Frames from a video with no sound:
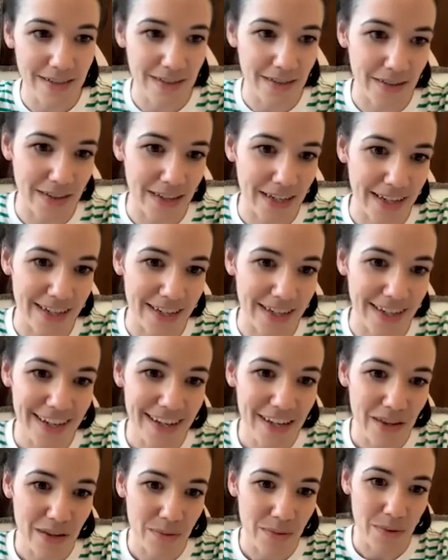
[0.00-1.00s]
So they're
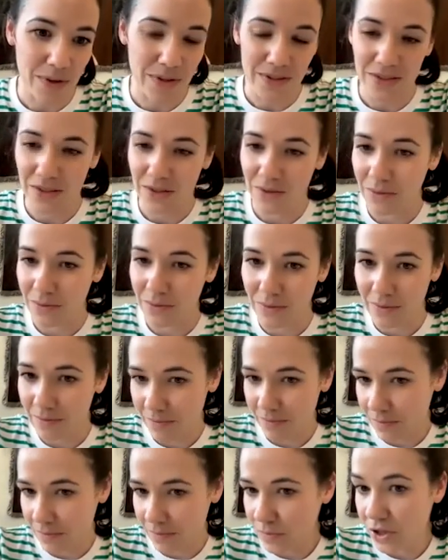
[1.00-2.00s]
the ones who
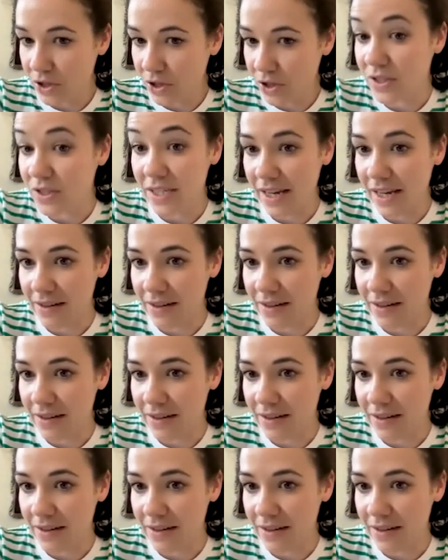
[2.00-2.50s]
could